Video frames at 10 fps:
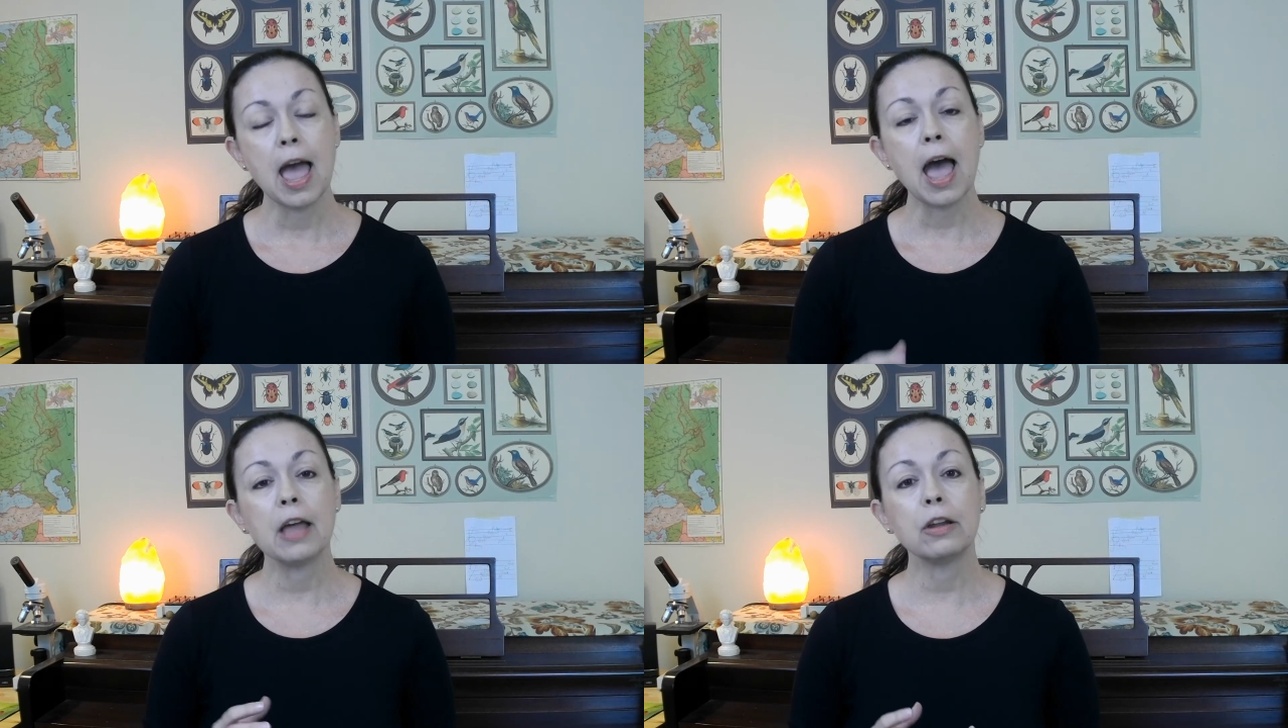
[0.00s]

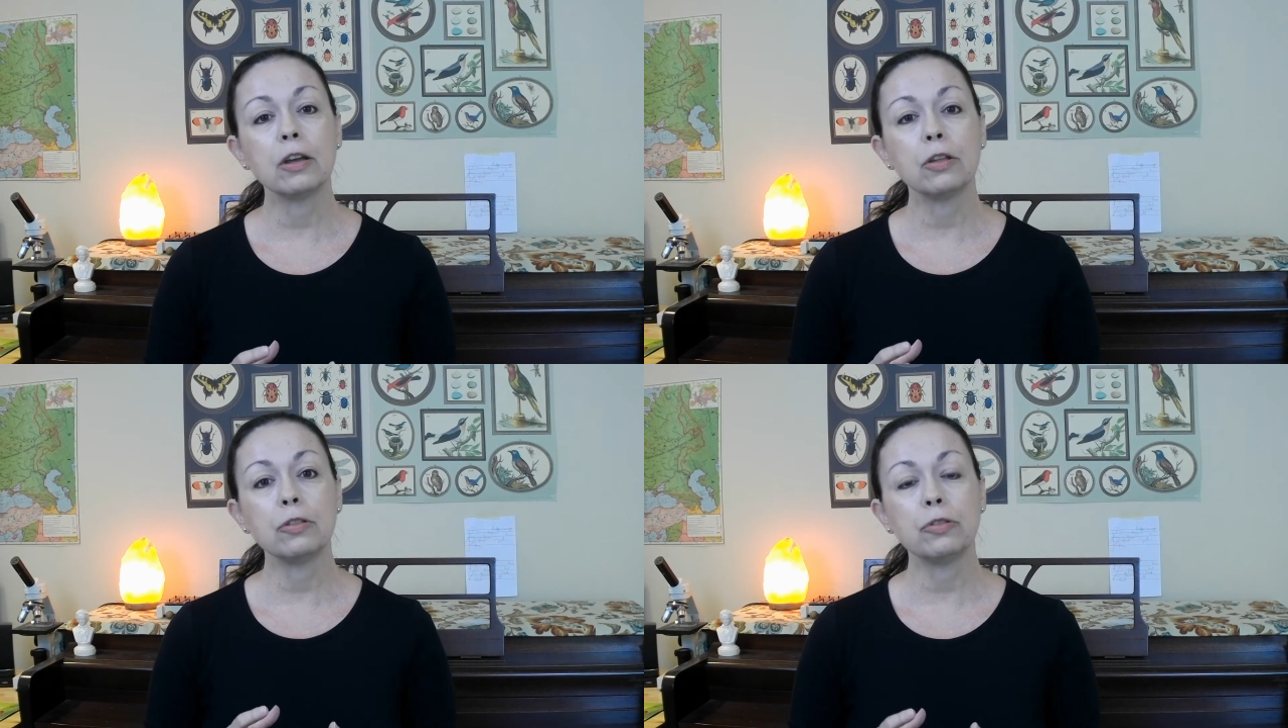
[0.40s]
and
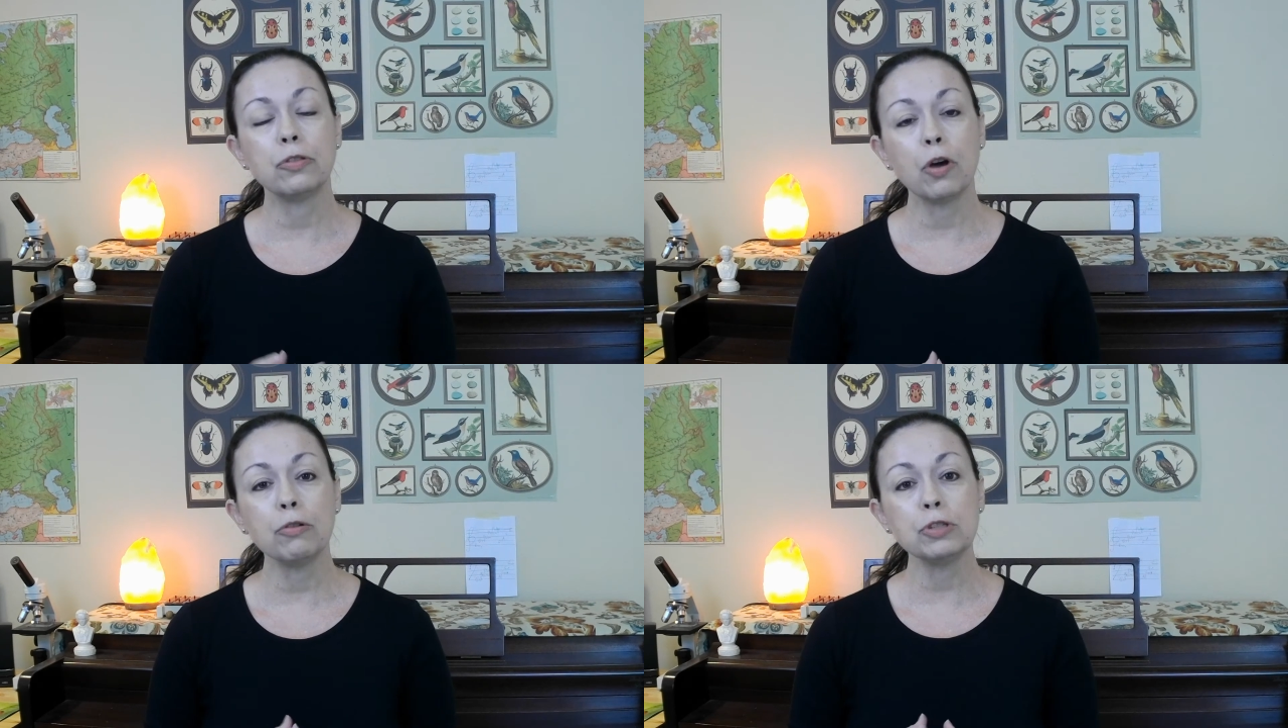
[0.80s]

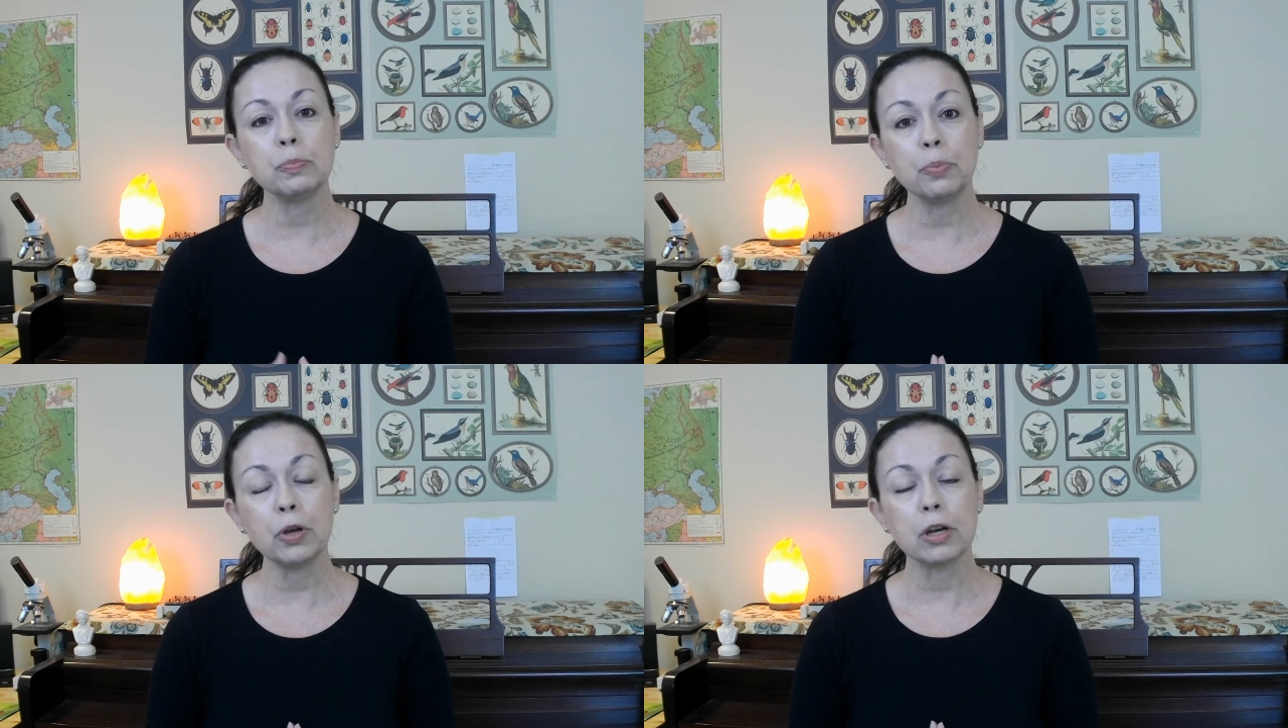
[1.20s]
those
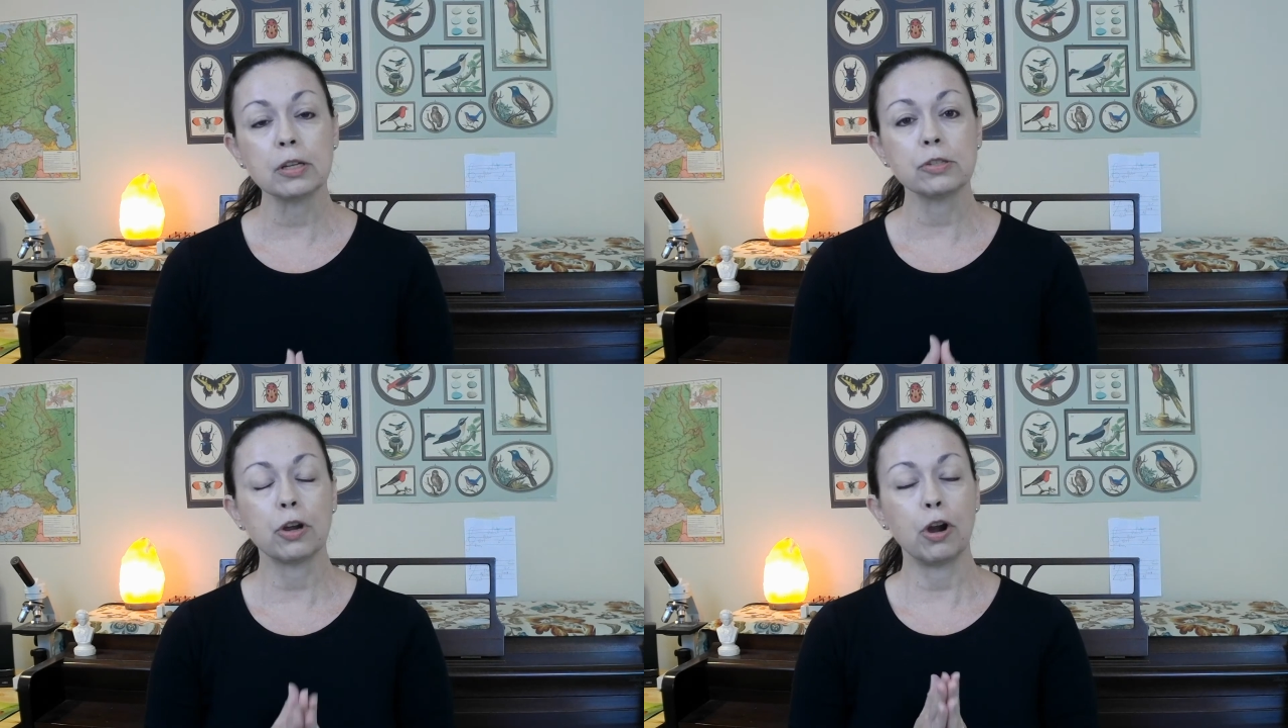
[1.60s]
books